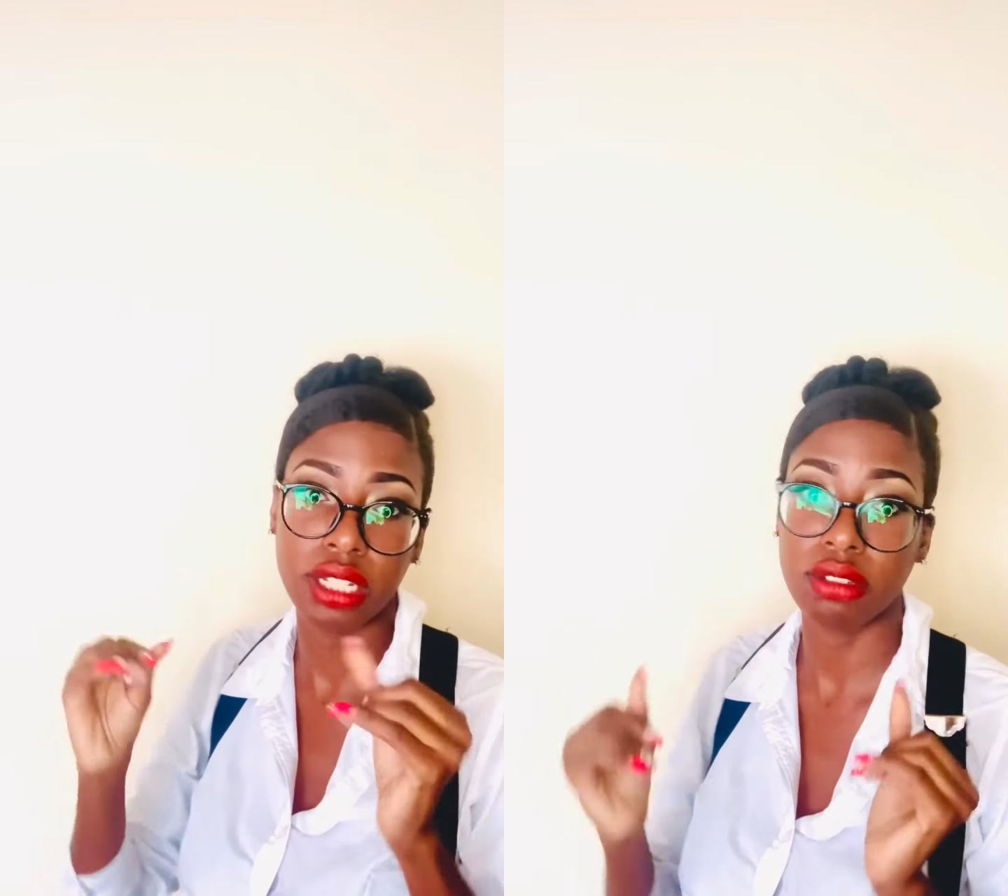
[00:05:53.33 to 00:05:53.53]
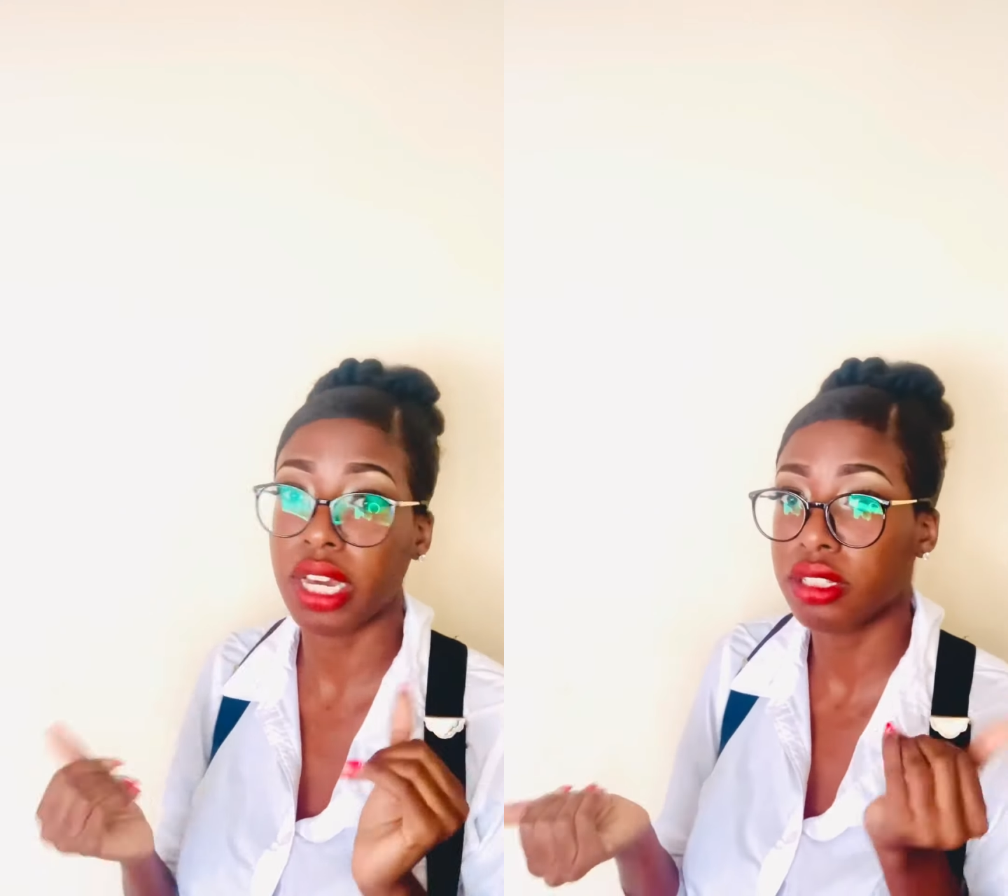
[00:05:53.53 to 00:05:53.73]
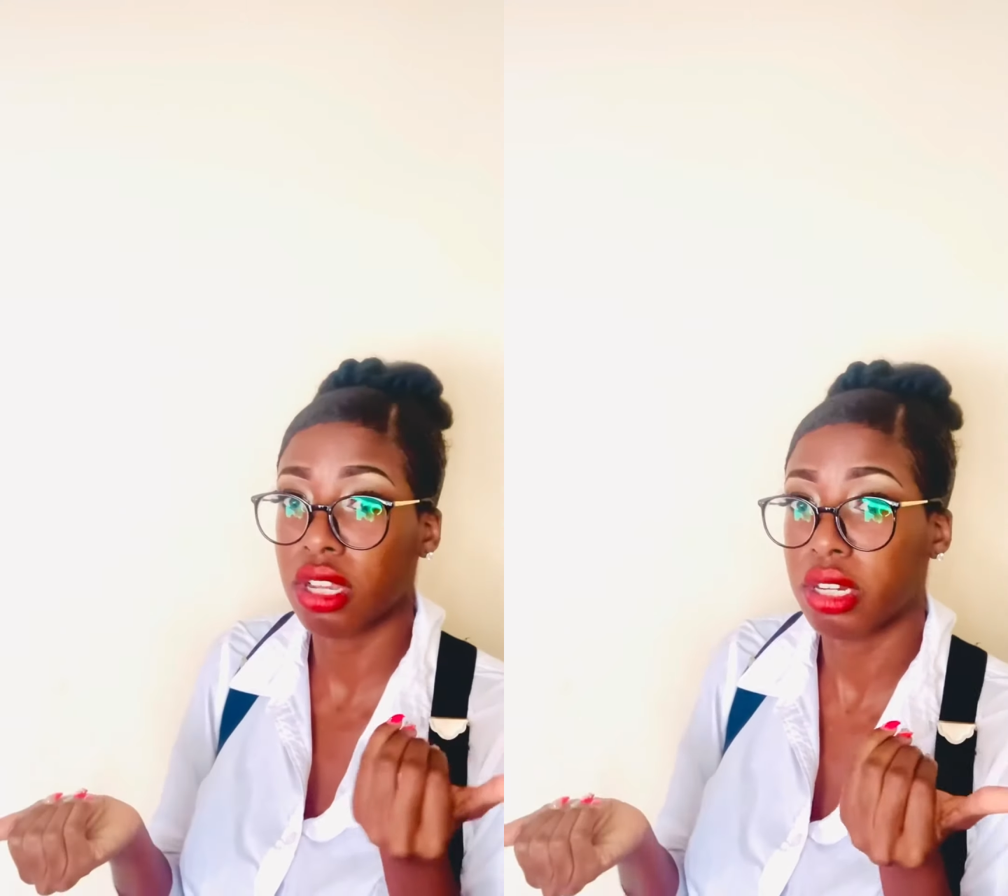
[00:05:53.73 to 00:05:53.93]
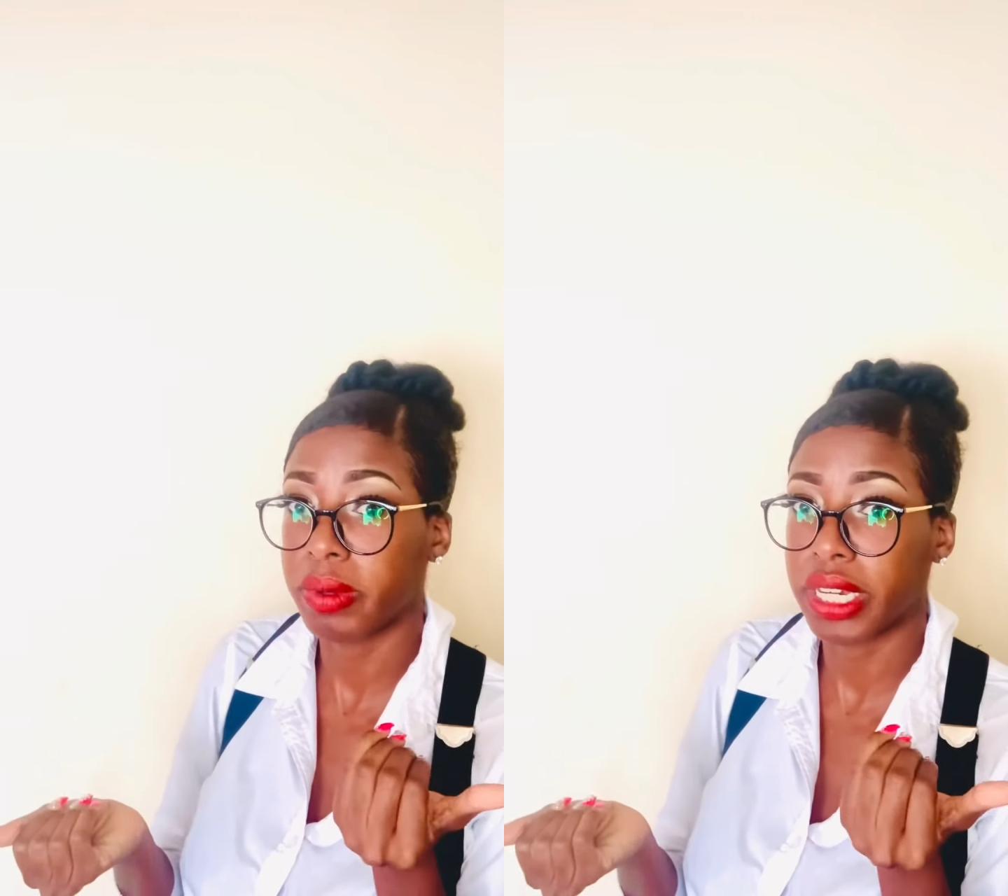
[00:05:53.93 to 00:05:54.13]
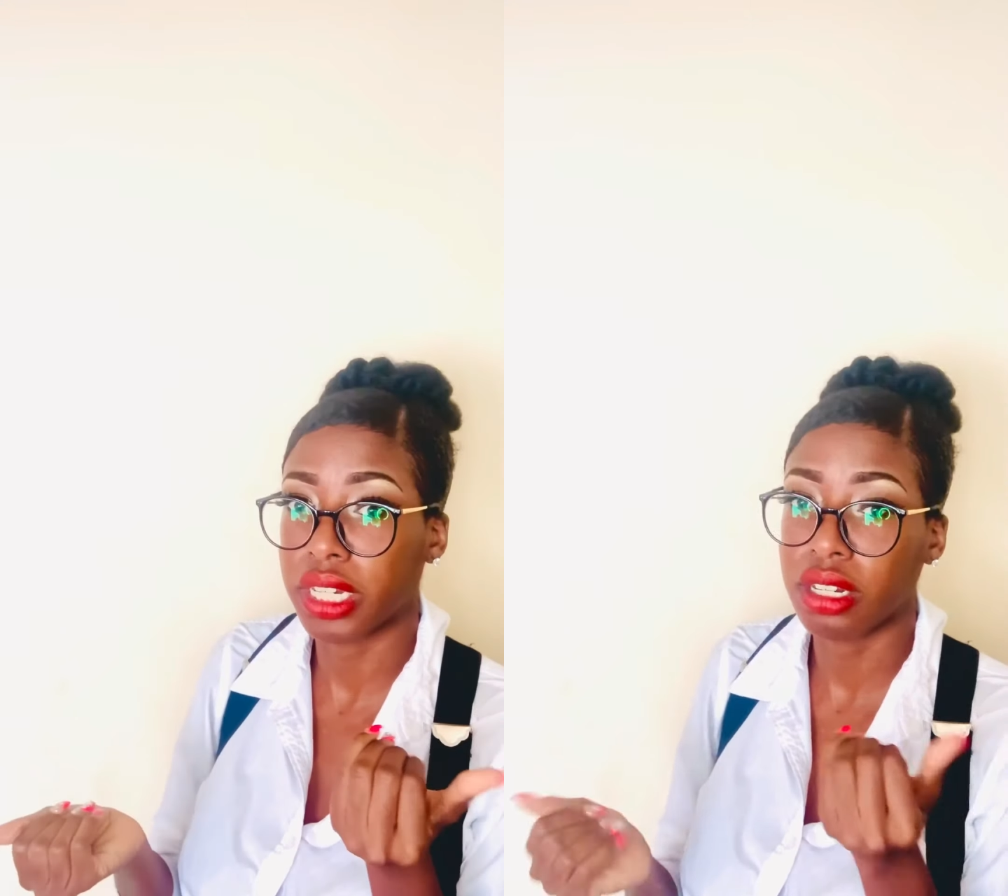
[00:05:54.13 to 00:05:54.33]
it. I stalk
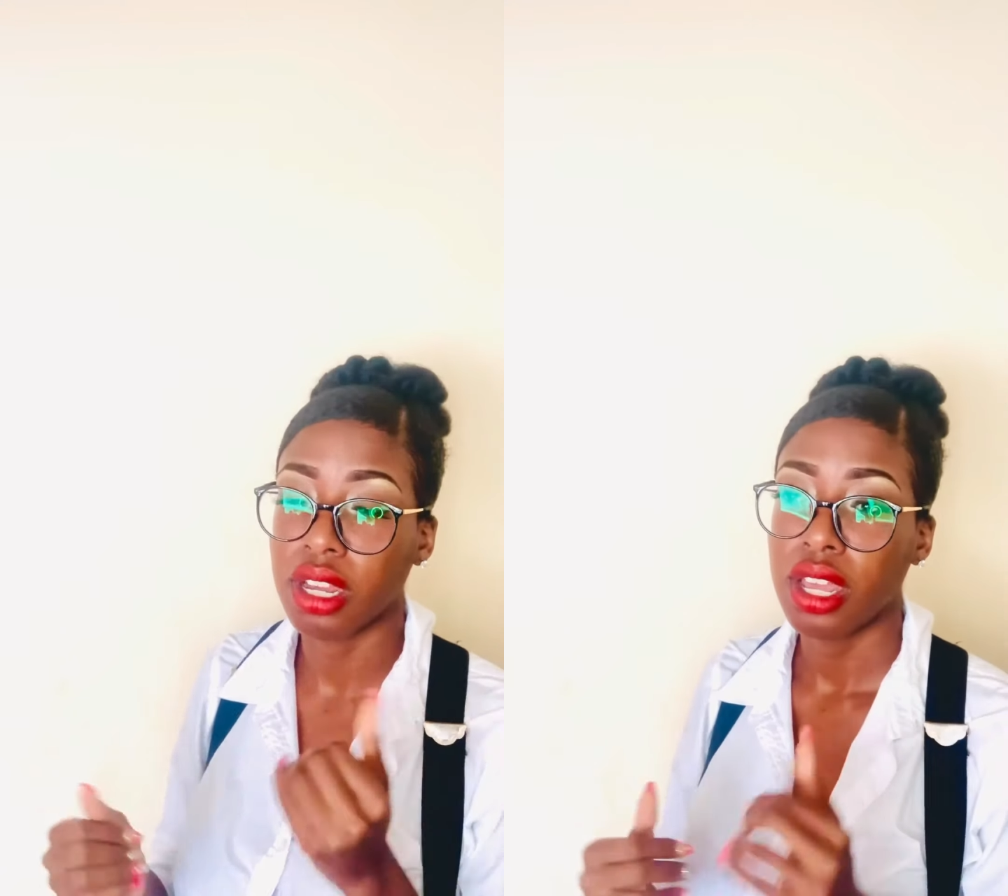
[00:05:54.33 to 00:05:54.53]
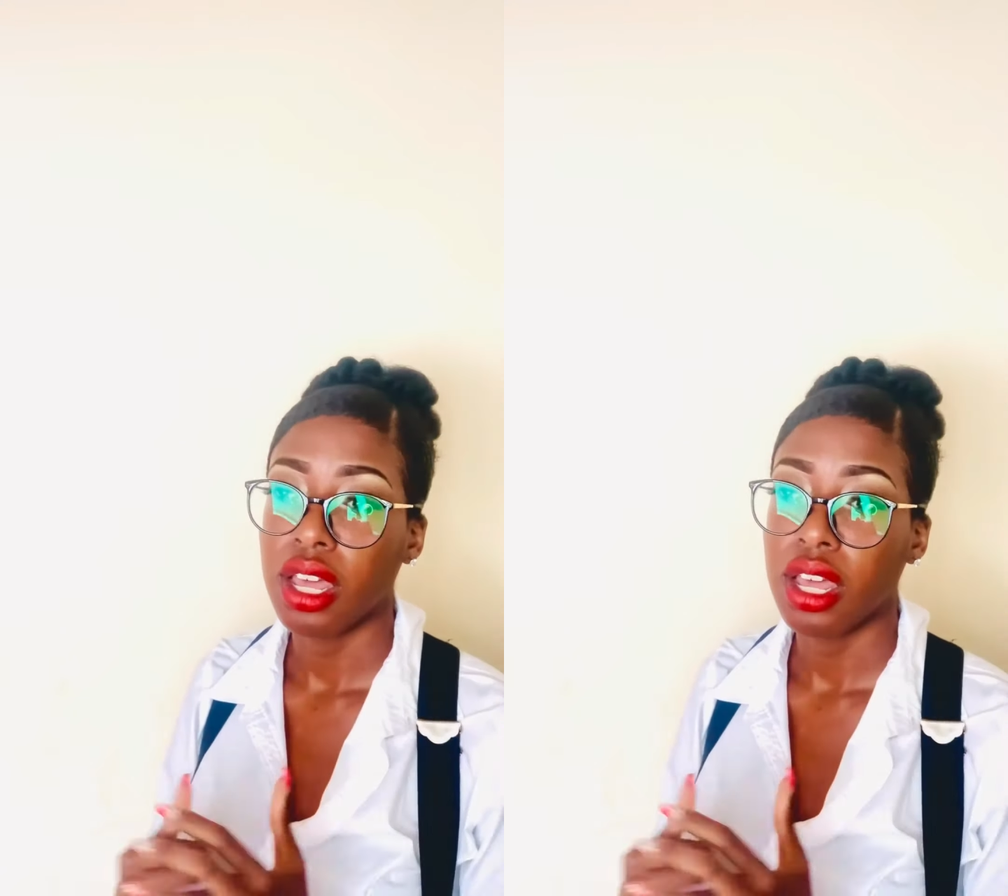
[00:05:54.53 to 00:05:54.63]
my hair.